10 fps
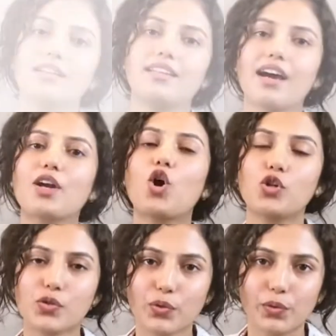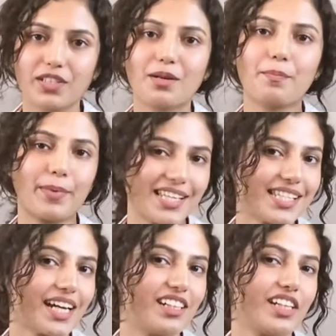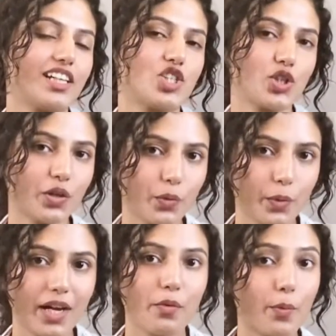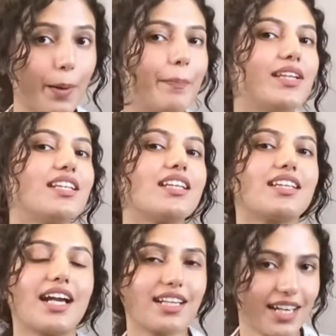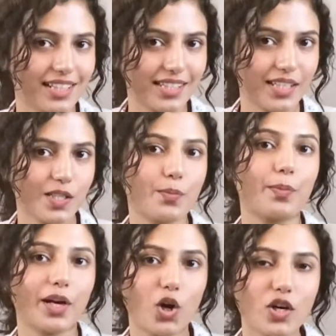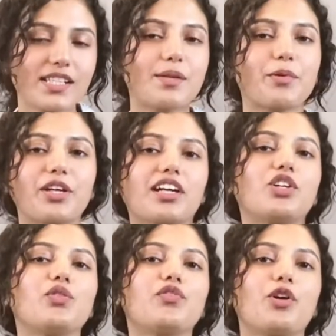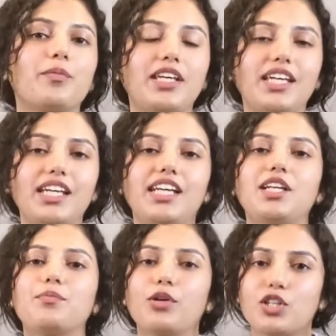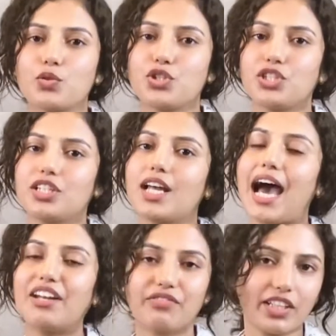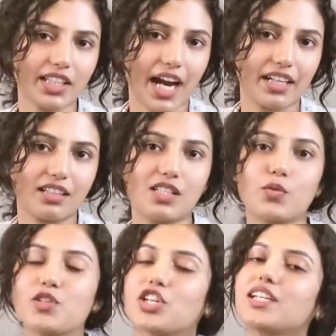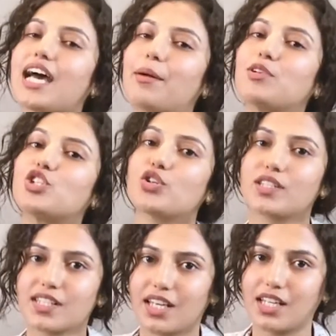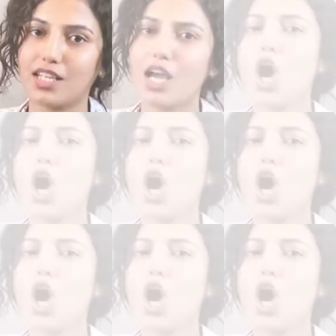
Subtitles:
They are also the best anti-aging weapon that exists because they protect you from heat, pollution and free radicals which can damage your skin.